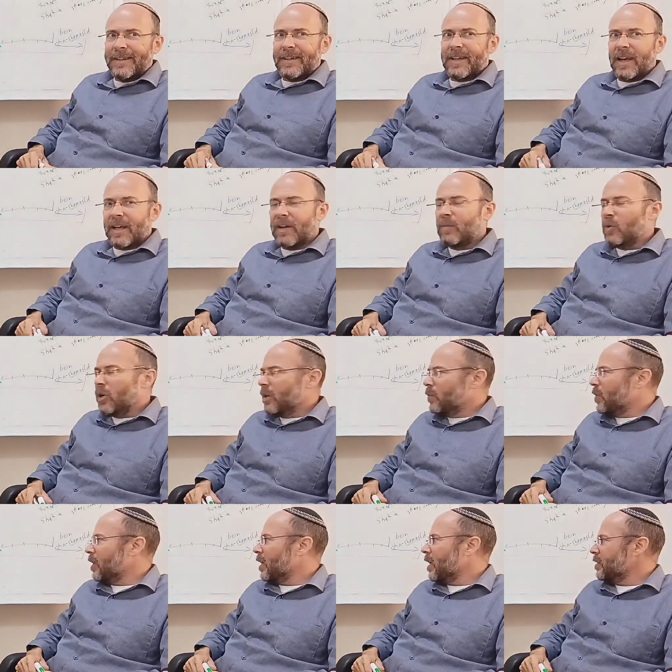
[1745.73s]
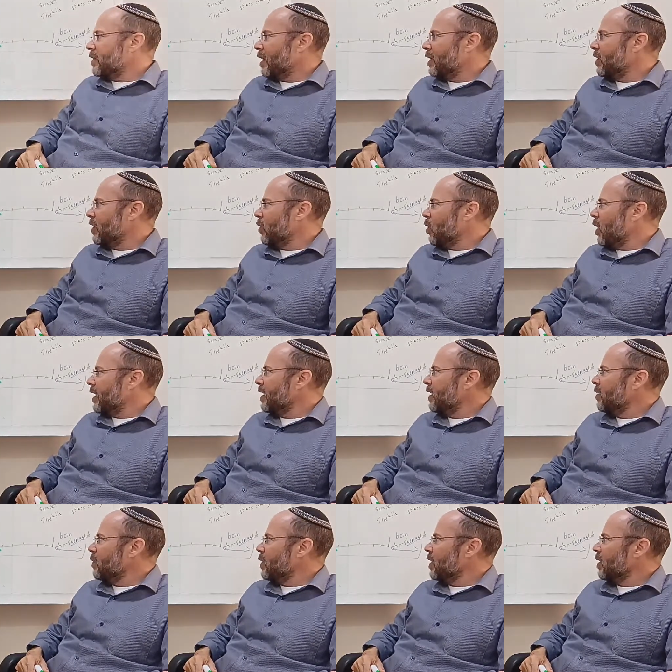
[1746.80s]
Okay, good morning, Pinchas. I know you're walking
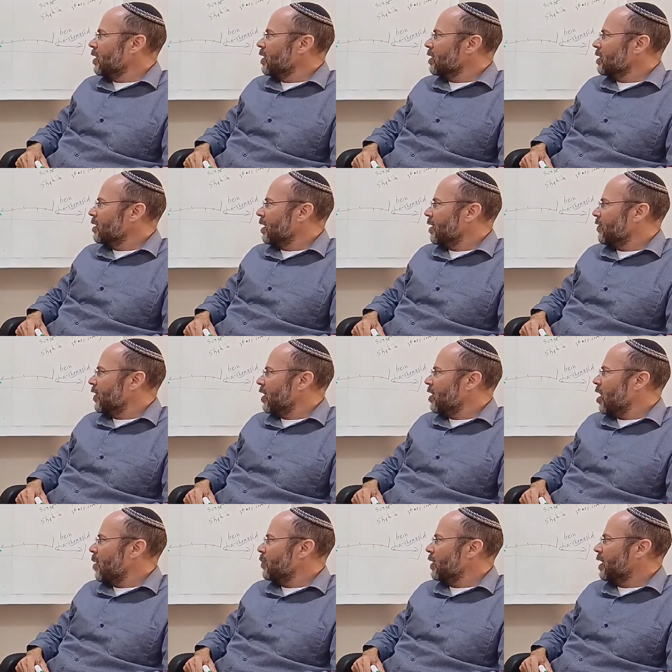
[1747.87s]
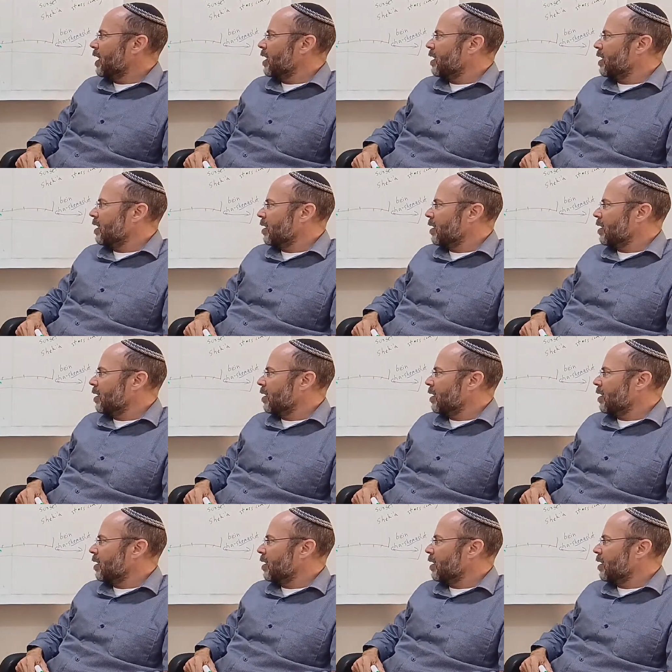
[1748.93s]
in the middle. It looks very complicated